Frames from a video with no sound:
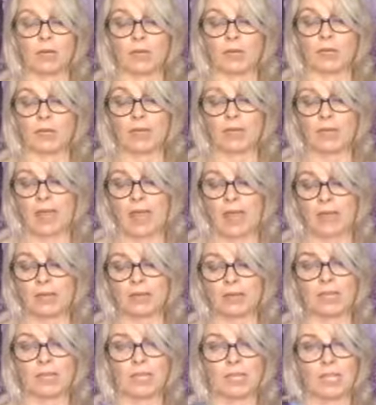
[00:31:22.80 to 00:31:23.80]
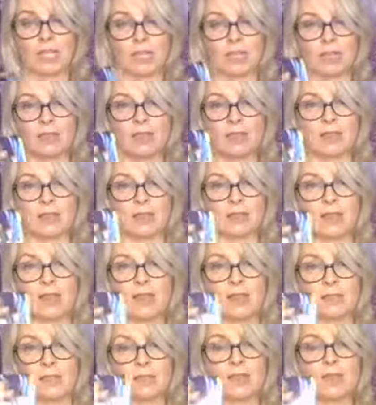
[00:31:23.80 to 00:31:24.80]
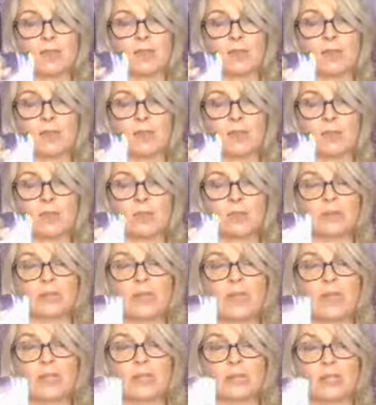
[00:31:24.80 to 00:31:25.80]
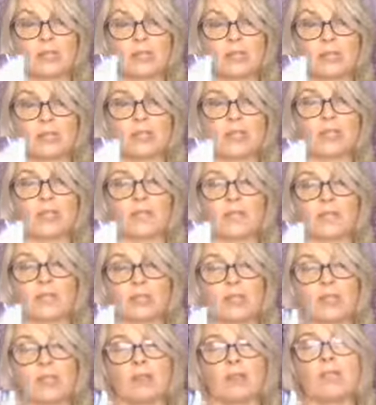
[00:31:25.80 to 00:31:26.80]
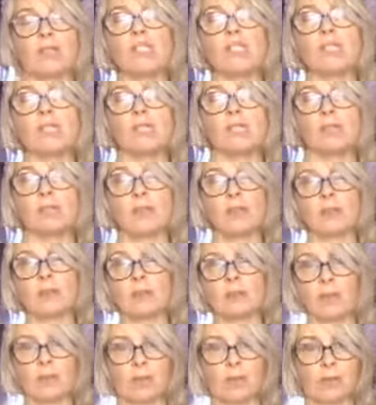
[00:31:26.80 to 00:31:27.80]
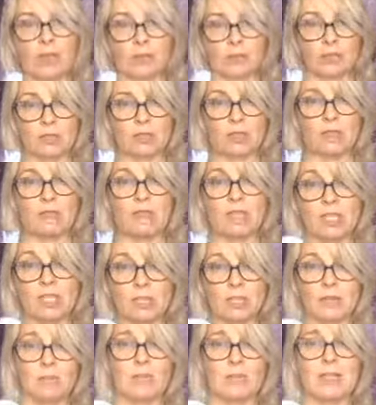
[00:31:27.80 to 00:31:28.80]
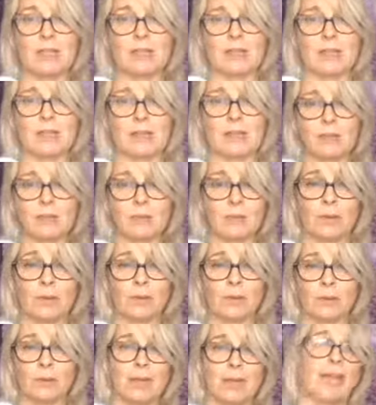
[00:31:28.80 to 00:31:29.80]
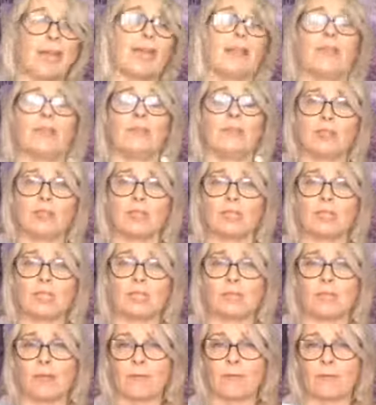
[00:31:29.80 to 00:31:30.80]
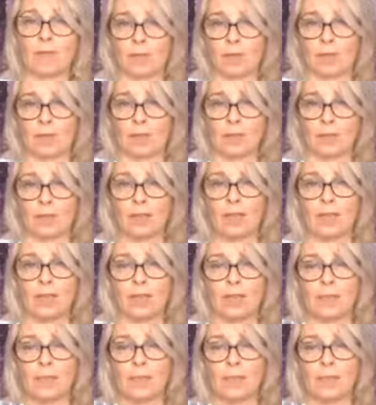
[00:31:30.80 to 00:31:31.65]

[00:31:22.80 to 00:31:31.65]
Call on Ganesh. Then start to put some energy into your vision. Vision is so important. Your vision, what is it that you want to create? Your vision is everything.